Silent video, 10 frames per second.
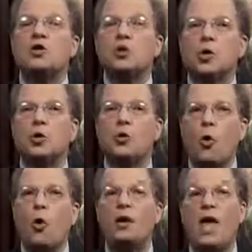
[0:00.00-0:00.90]
turn
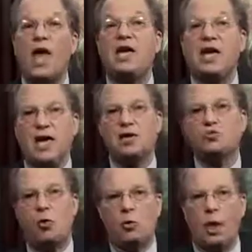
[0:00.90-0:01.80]
on a
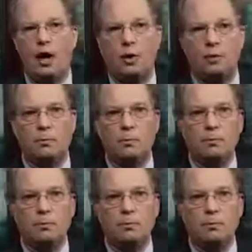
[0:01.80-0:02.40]
keystroke logger.